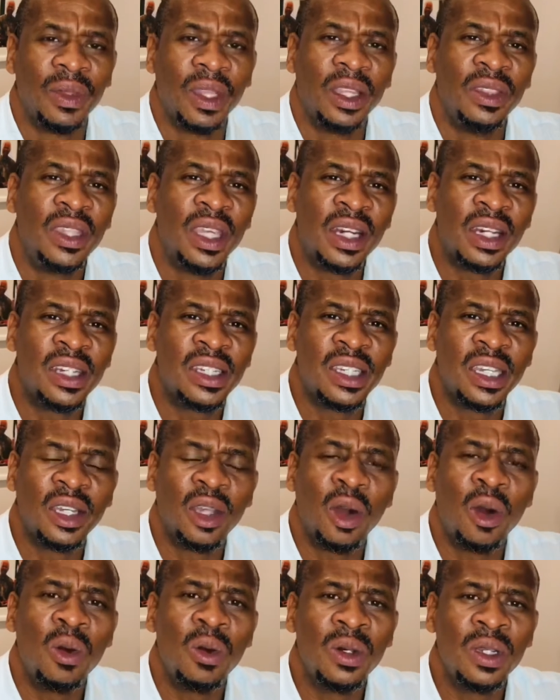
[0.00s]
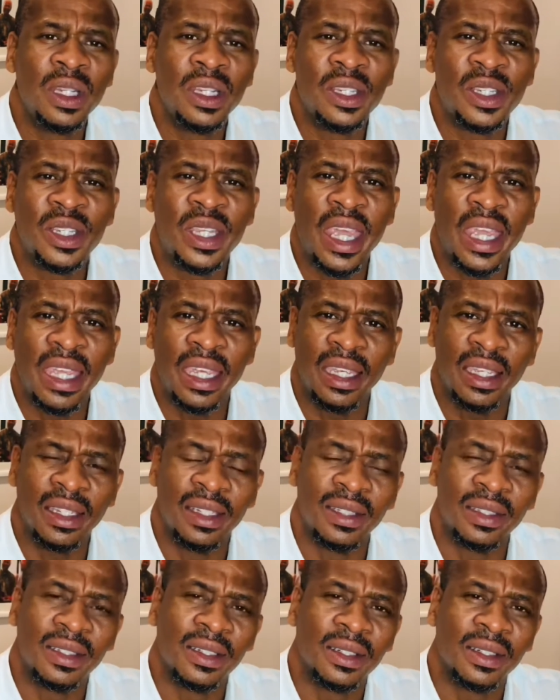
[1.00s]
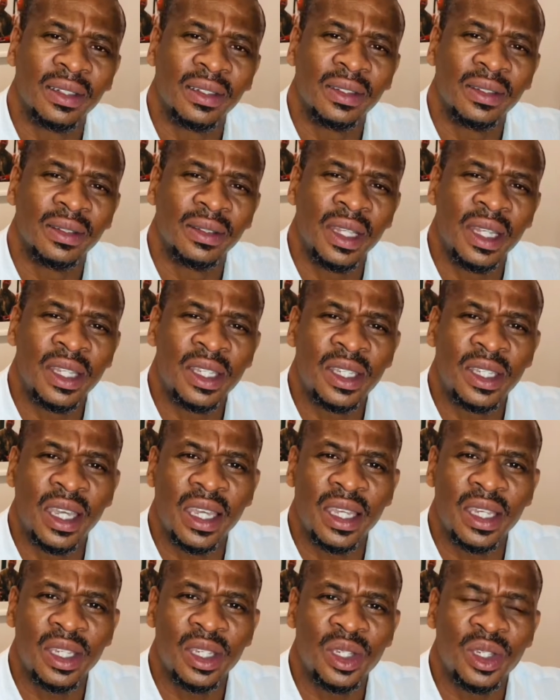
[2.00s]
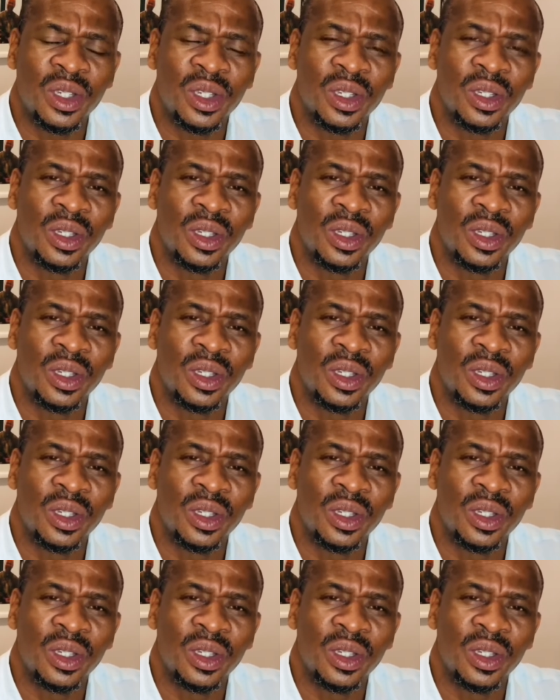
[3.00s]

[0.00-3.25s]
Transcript: There is an old saying that says,